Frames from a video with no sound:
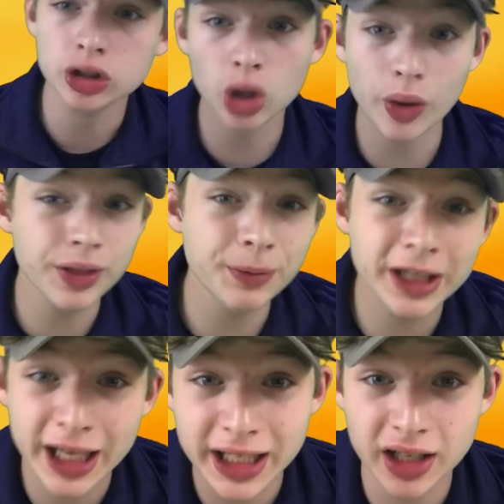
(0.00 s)
so in the
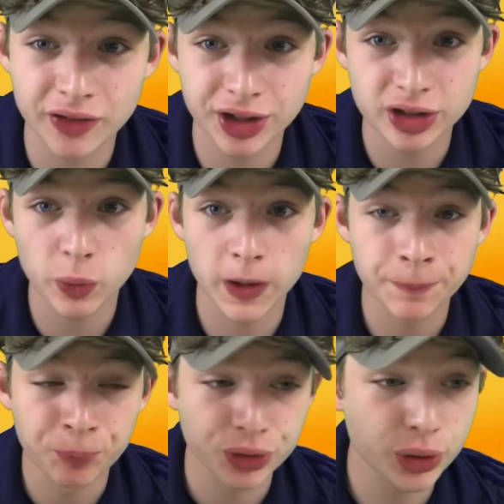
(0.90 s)
beginning of this one,
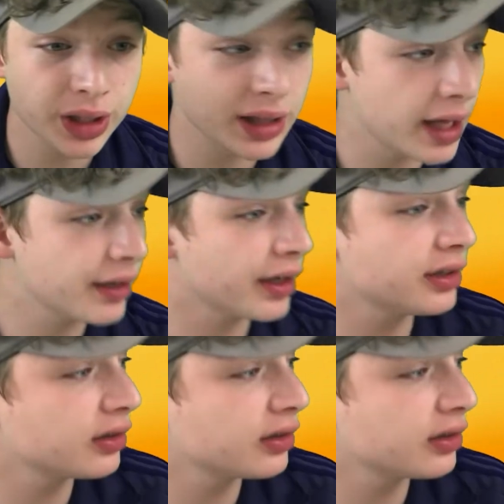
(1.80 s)
you get that nice